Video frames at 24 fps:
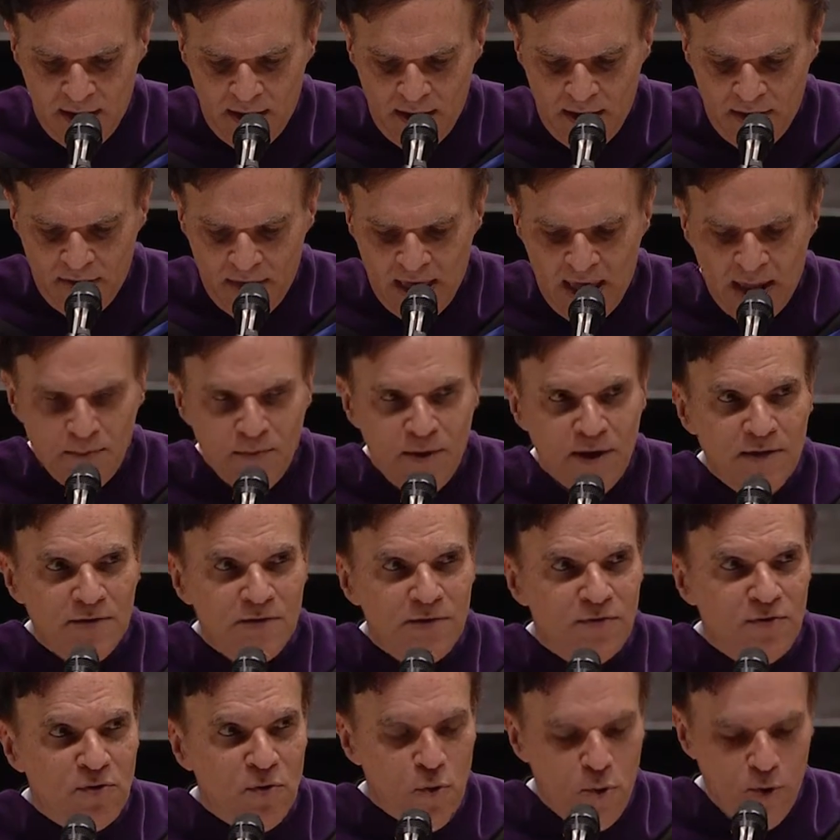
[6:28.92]
That means,
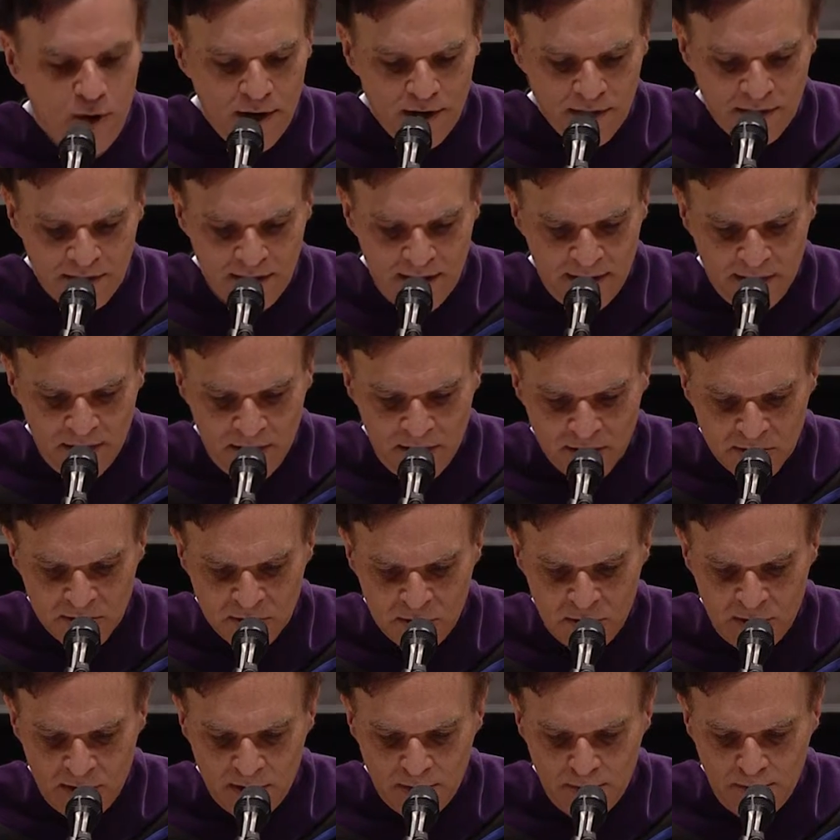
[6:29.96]
of course, that there are
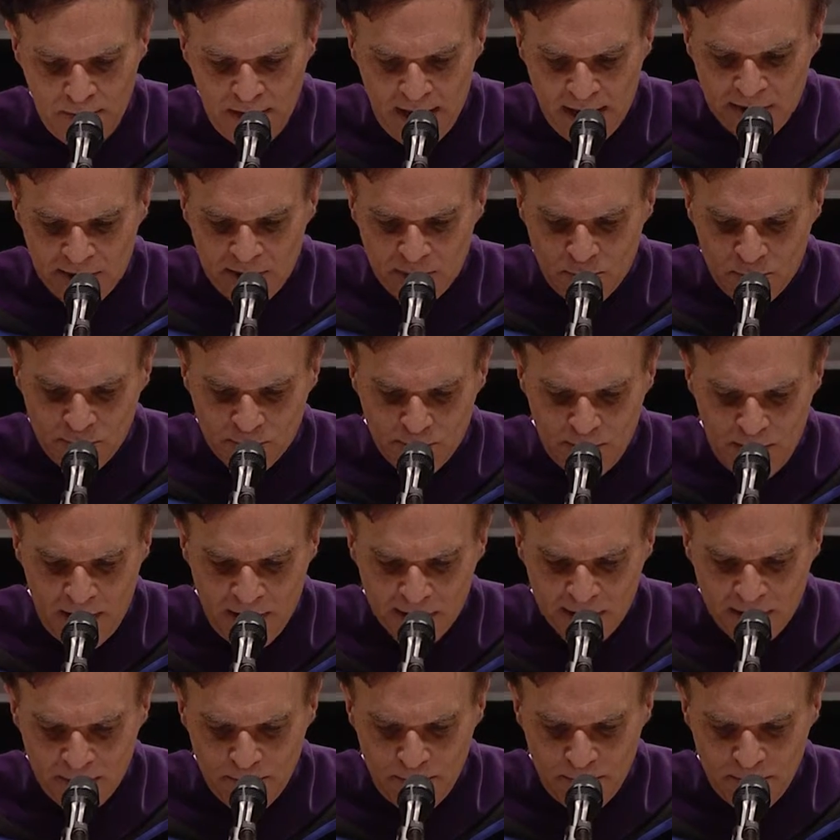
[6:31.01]
certain basic
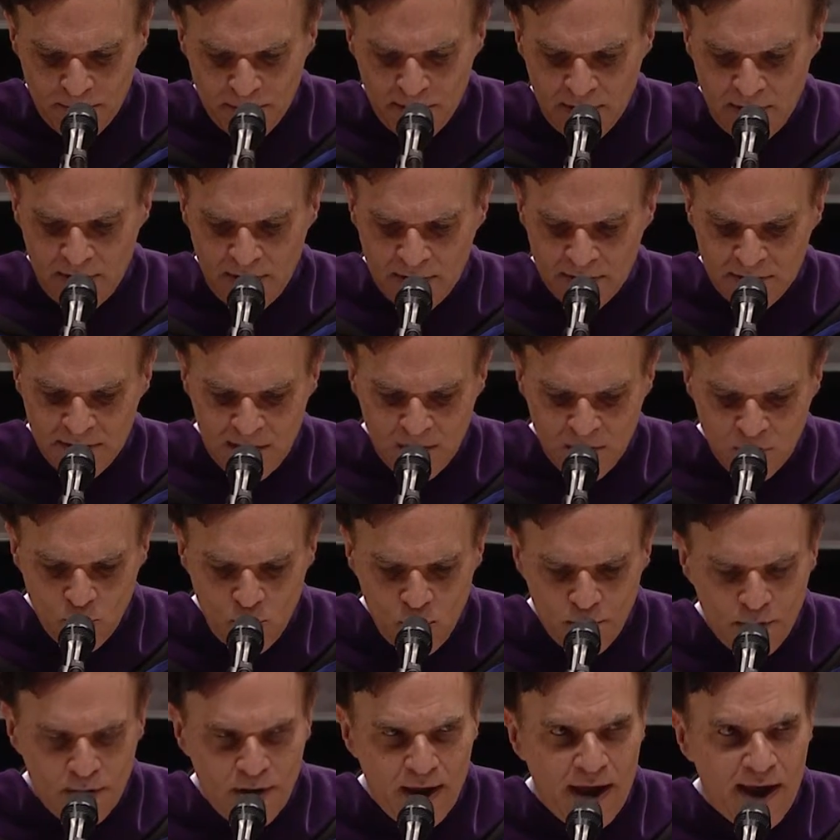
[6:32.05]
responsibilities that a
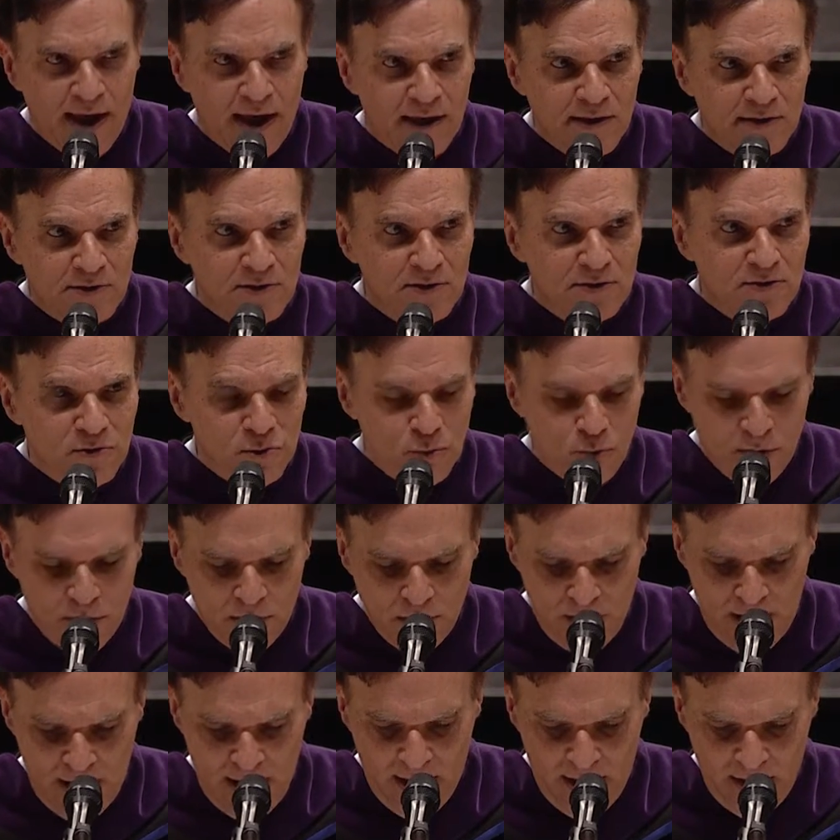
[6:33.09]
lawyer has to a
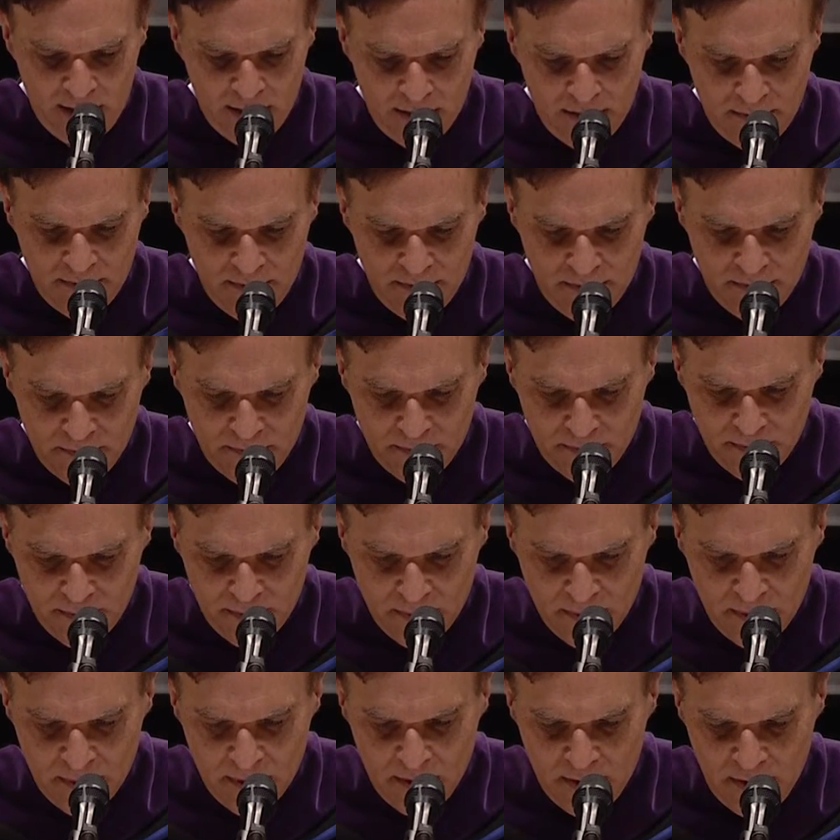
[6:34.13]
client:
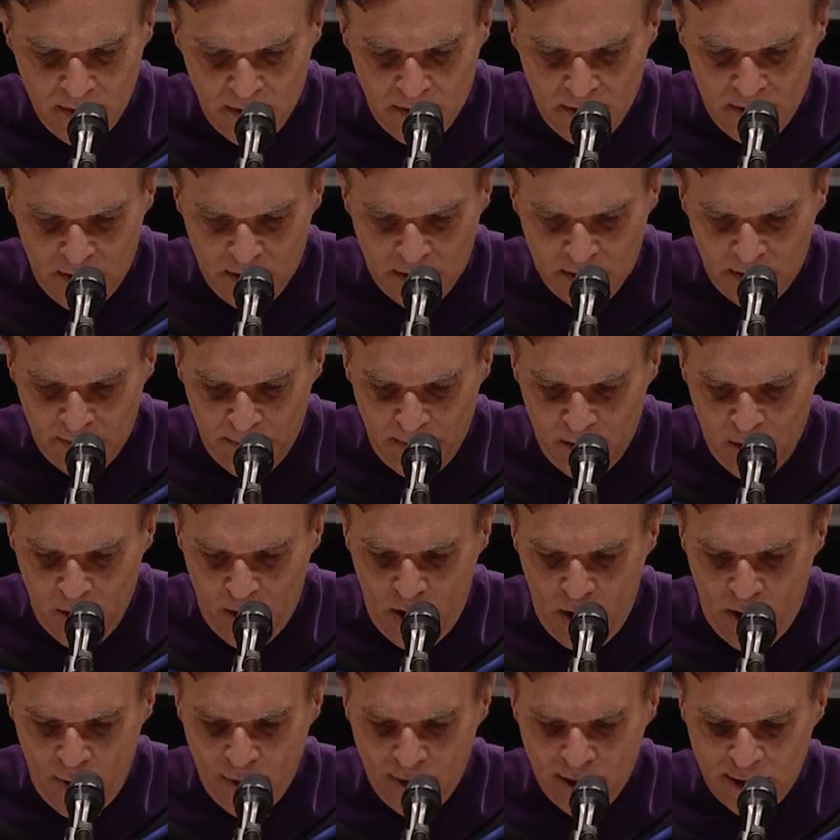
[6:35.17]
to be
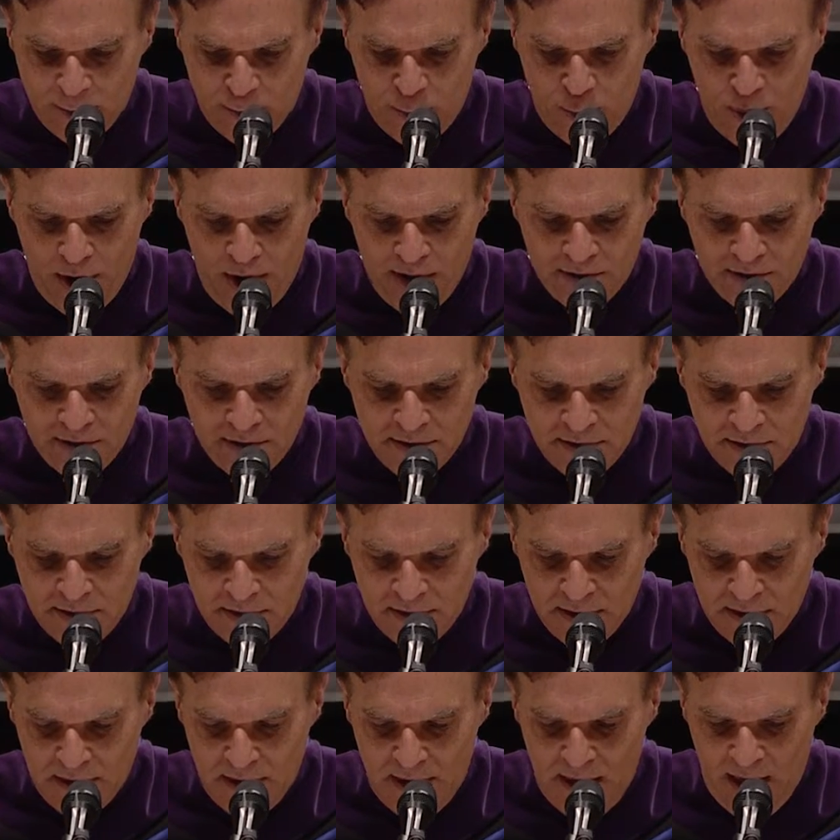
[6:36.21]
always present
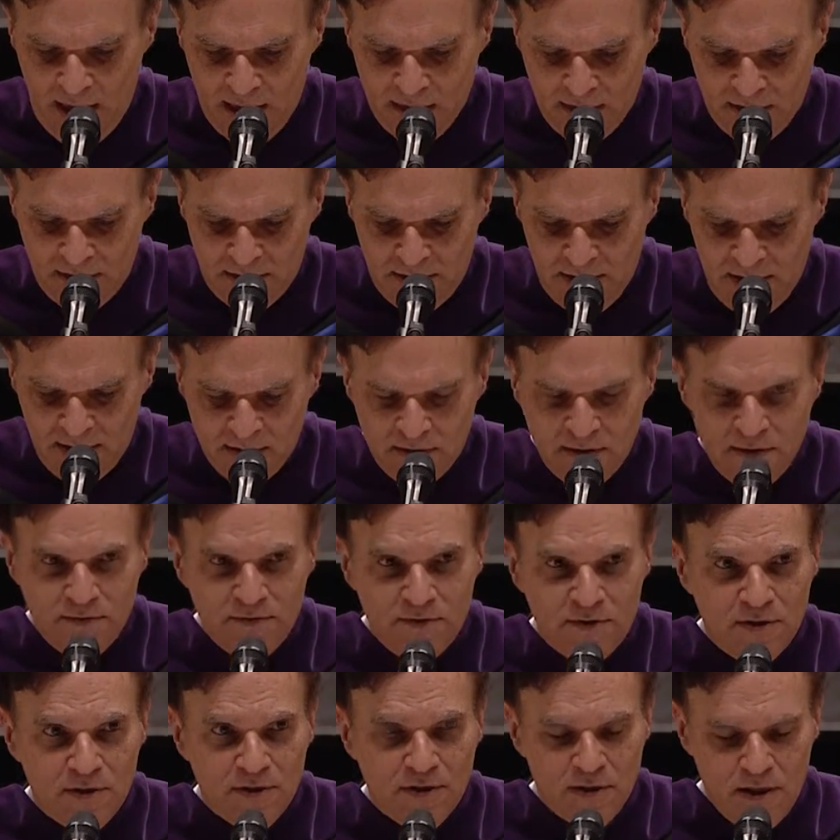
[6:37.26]
and attentive
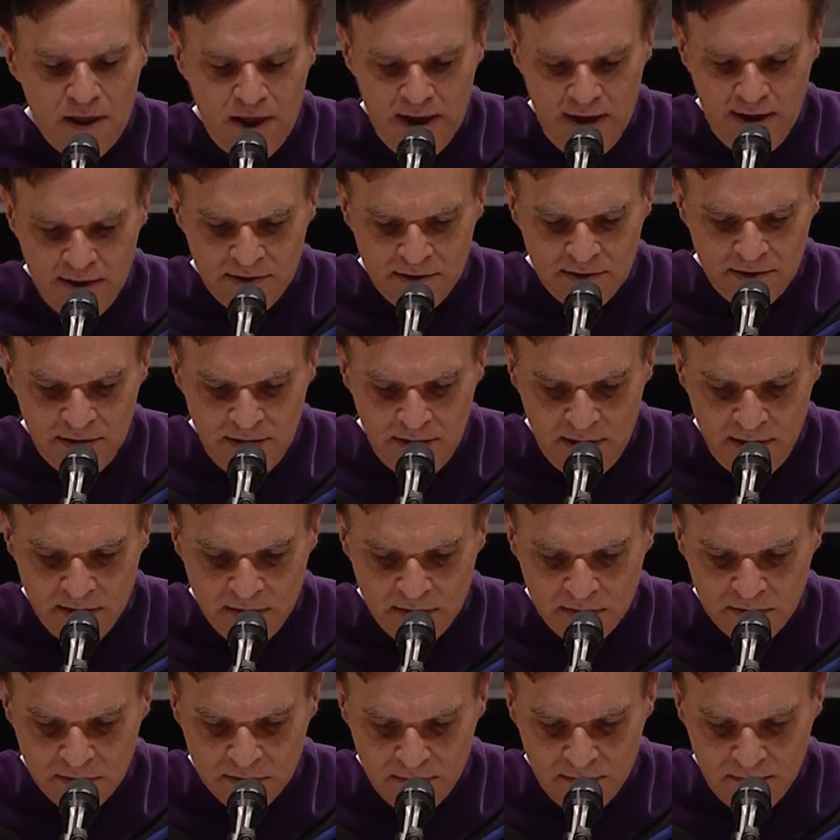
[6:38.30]
to the client's needs,